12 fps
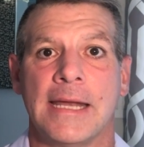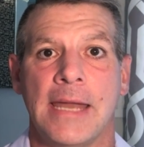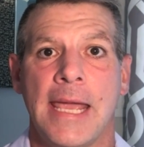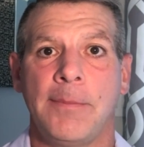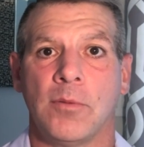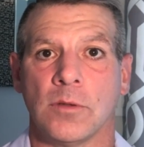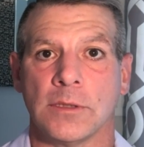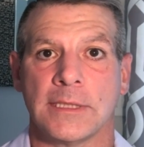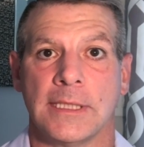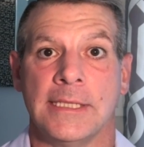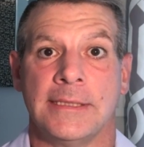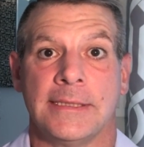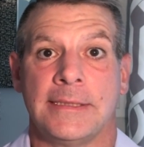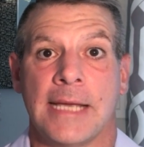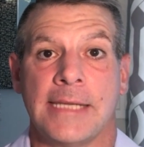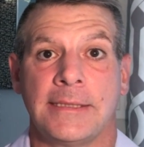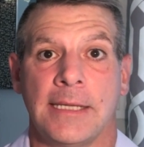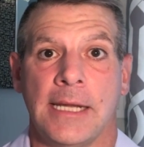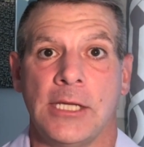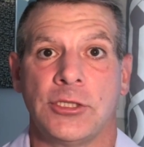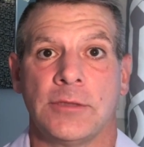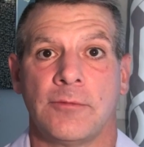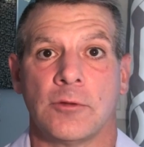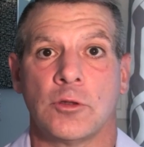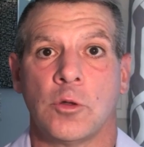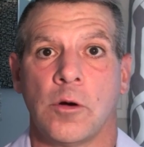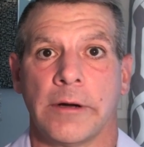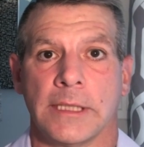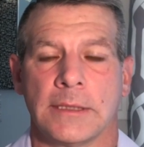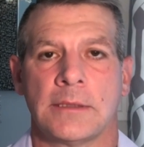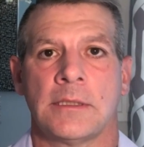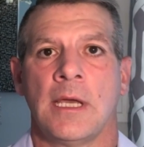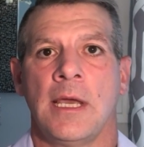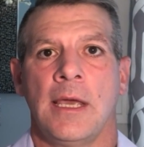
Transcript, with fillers: that Naples is a destination for tourists,